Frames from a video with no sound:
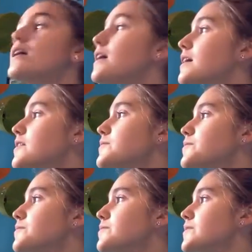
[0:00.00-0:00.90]

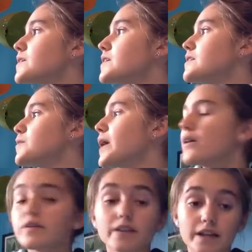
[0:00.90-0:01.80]
and the
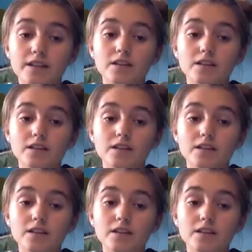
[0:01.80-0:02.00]
power, like,